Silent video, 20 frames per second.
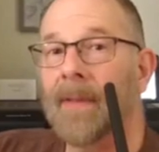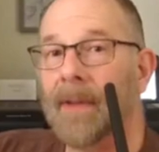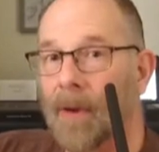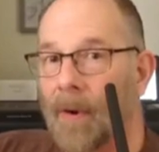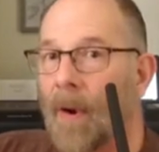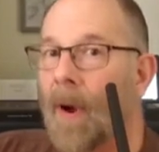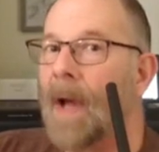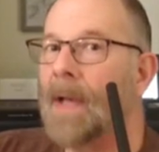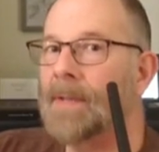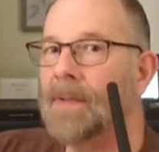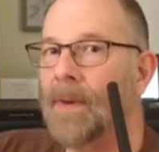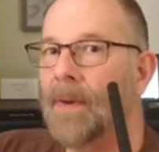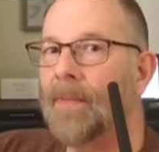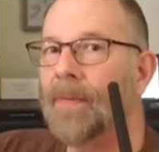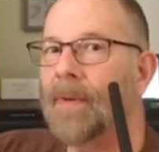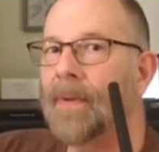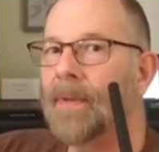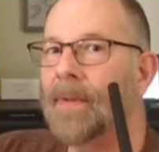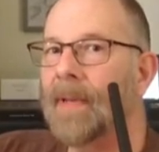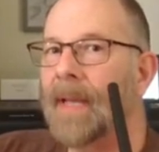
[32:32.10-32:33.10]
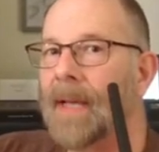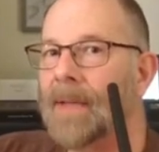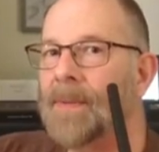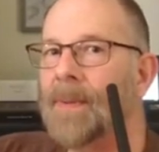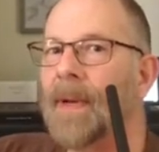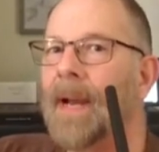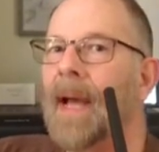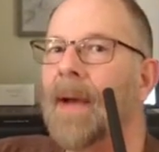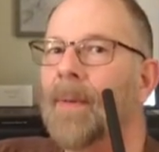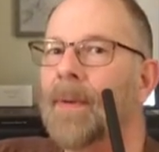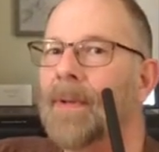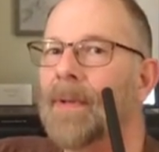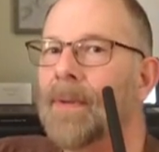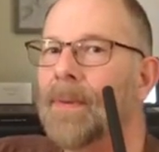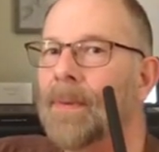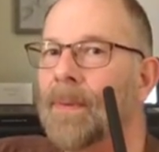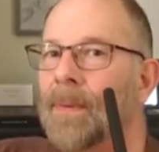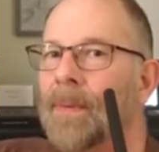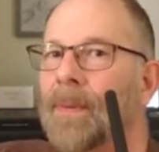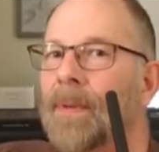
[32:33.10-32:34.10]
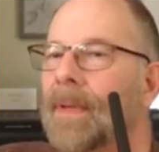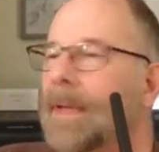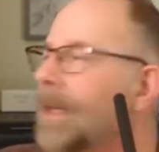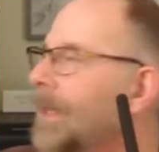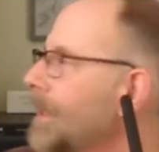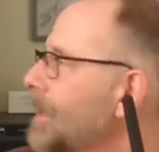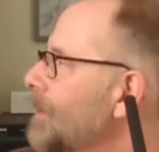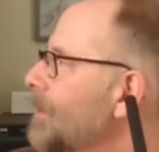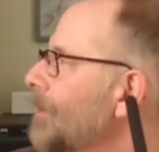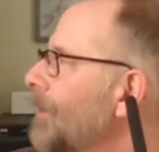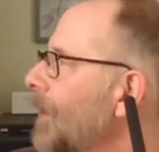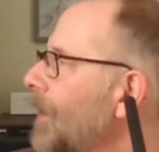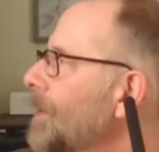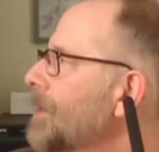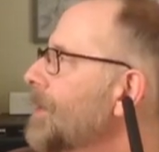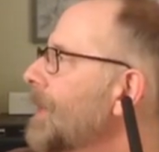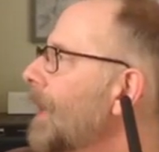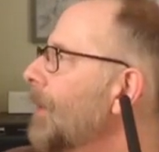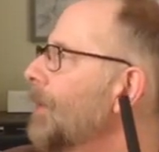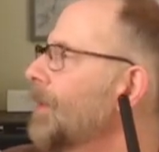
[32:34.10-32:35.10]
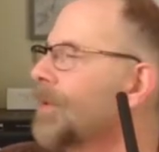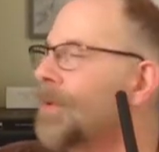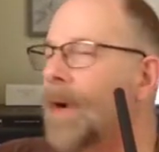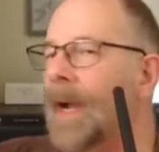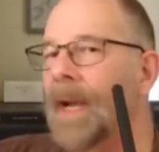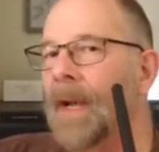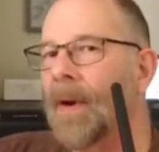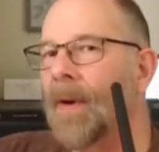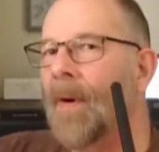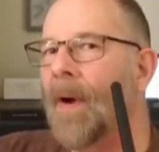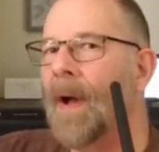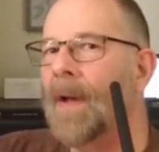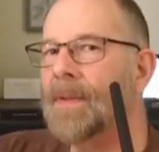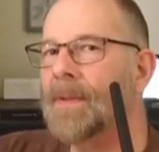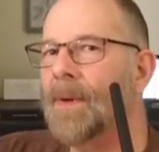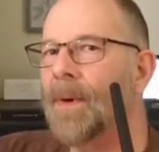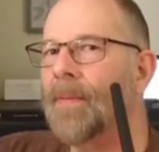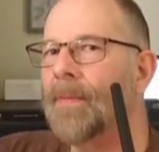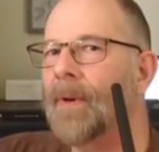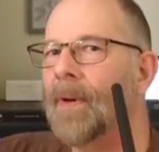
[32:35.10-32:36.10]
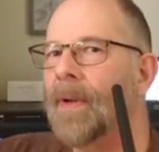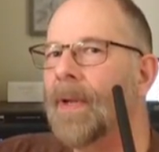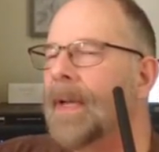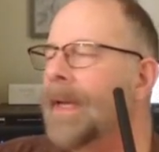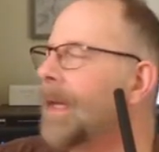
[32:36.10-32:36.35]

the crossover. That's what I would do, is first I would try a crossover.